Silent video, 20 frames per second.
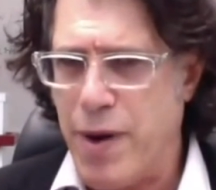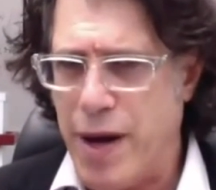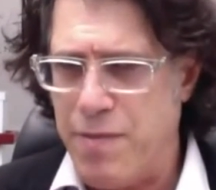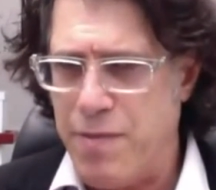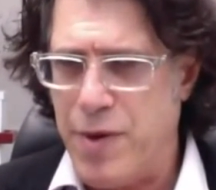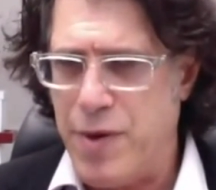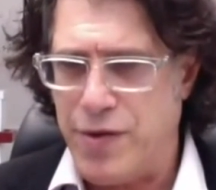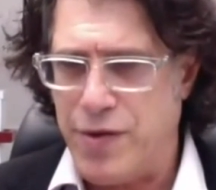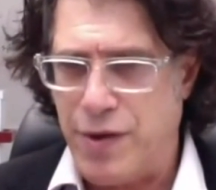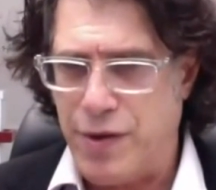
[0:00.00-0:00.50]

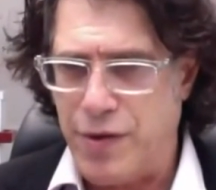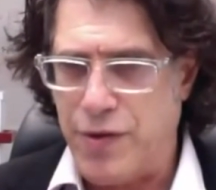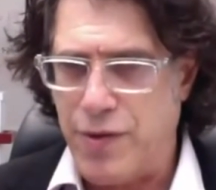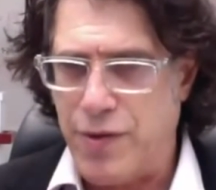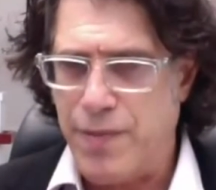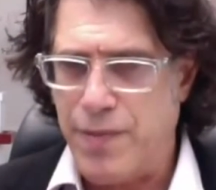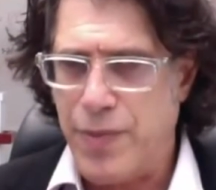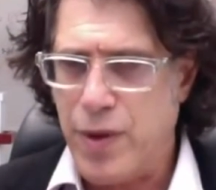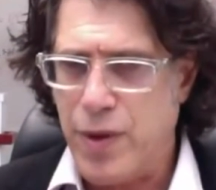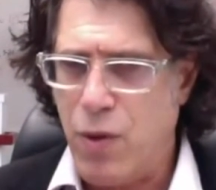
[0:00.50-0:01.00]
by
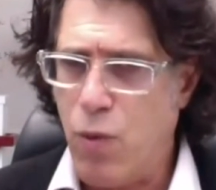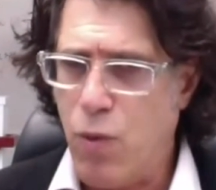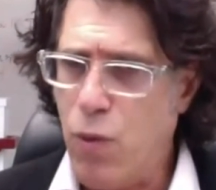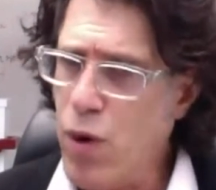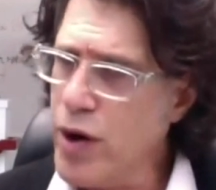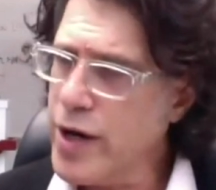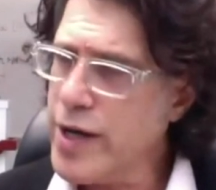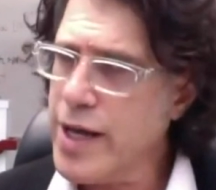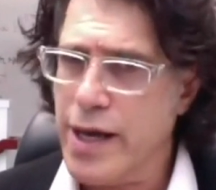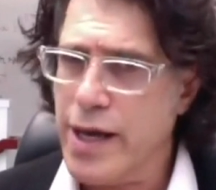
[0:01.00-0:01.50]
business,
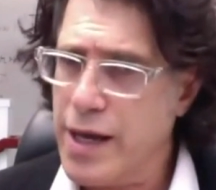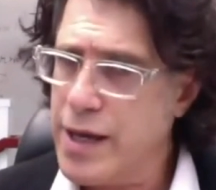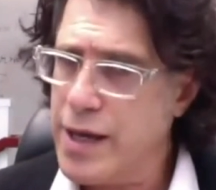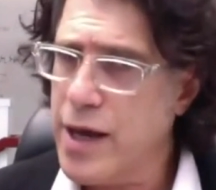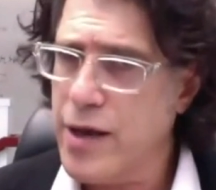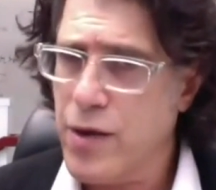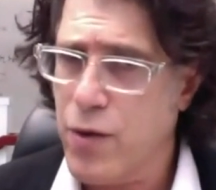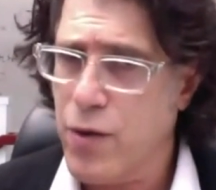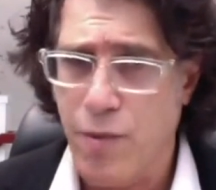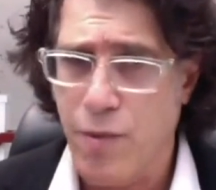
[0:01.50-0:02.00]
working in
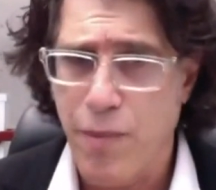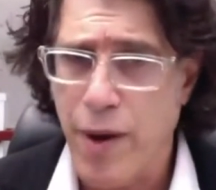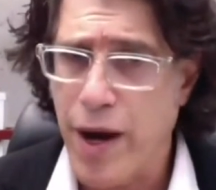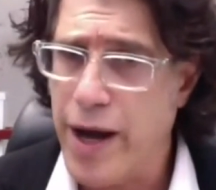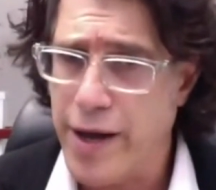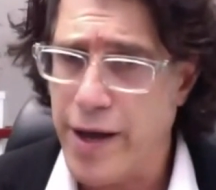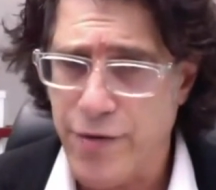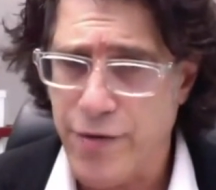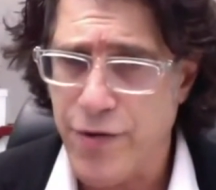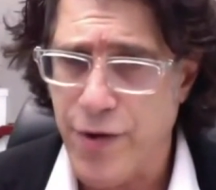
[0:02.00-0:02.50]
it or
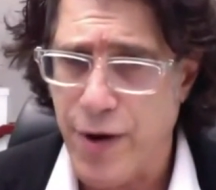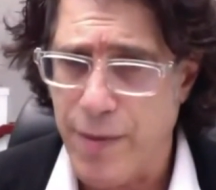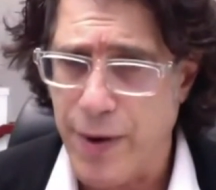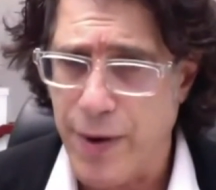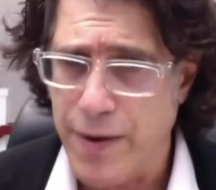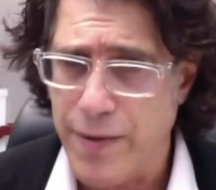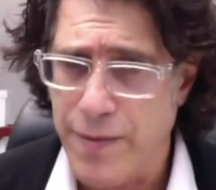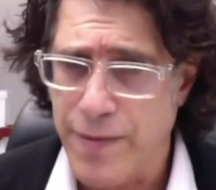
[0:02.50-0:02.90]
buying from it.